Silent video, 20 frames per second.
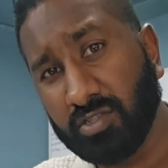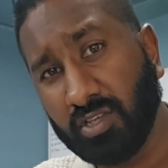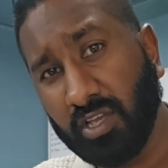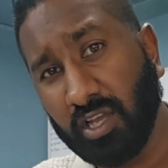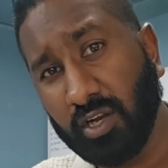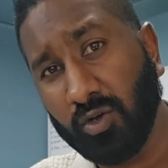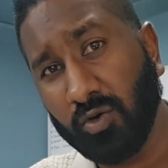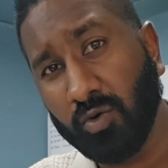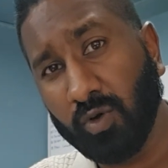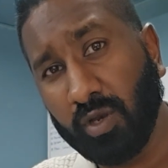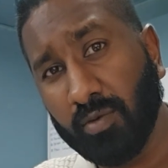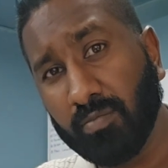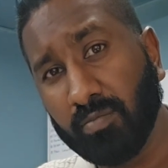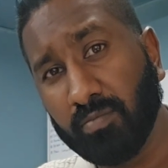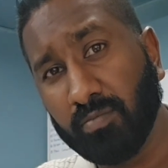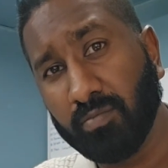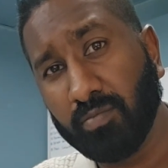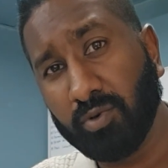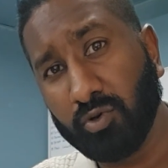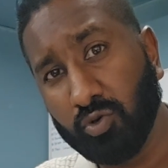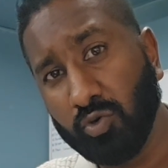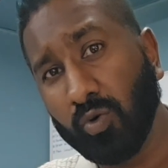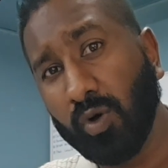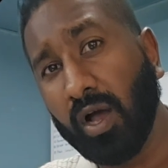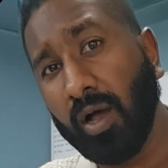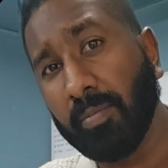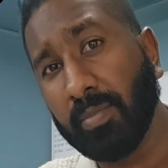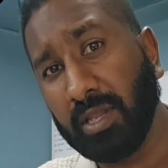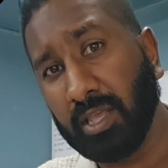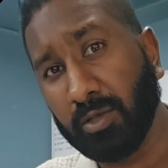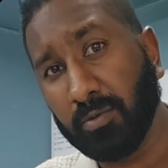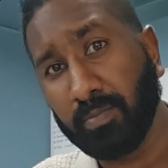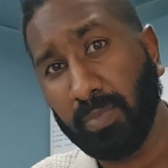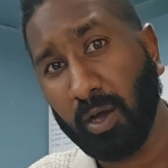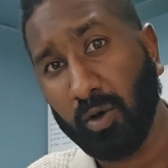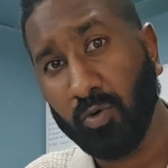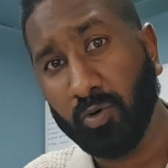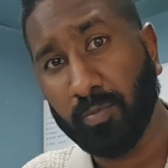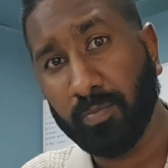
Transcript: yellow and blue, are bringing power